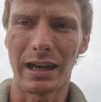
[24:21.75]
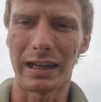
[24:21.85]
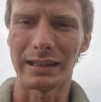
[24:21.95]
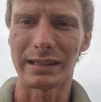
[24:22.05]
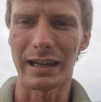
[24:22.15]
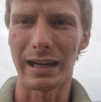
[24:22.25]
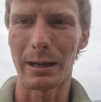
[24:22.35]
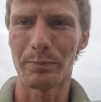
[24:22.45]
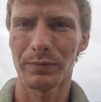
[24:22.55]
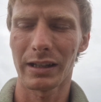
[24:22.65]
And
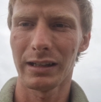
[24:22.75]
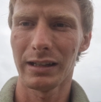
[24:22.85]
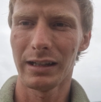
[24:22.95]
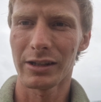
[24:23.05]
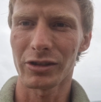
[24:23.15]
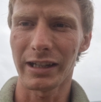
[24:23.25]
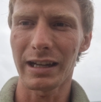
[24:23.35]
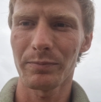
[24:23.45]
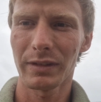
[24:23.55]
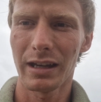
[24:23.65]
so
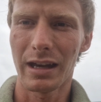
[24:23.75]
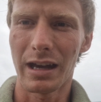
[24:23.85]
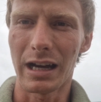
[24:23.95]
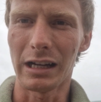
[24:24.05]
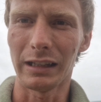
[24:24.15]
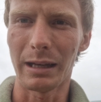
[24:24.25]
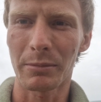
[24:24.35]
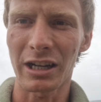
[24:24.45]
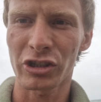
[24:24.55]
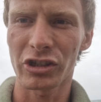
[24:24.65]
yeah, I'll
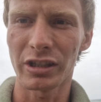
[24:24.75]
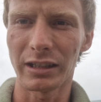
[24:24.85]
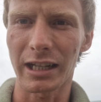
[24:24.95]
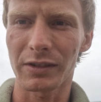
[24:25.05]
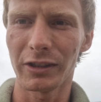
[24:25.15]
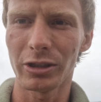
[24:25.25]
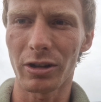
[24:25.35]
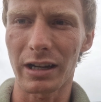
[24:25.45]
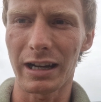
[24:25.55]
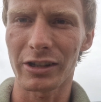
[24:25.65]
catch you in the next
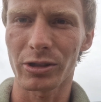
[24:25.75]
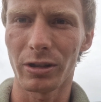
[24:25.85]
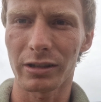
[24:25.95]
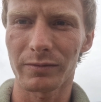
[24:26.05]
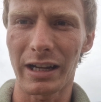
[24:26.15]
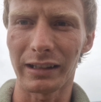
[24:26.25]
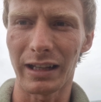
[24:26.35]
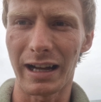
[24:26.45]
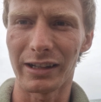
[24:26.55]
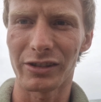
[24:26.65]
video, guys. So tight
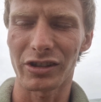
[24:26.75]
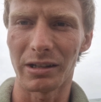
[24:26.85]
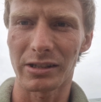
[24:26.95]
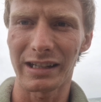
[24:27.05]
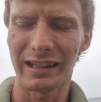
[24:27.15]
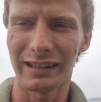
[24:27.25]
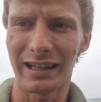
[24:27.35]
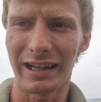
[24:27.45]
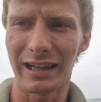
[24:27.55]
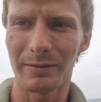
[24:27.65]
lines, and see you
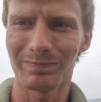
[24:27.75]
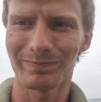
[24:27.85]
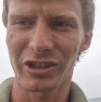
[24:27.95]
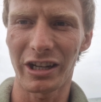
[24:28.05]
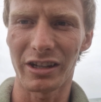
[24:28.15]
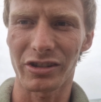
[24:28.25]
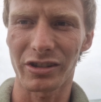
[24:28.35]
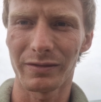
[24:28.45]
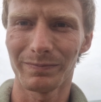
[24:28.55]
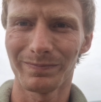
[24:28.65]
later. Cheers.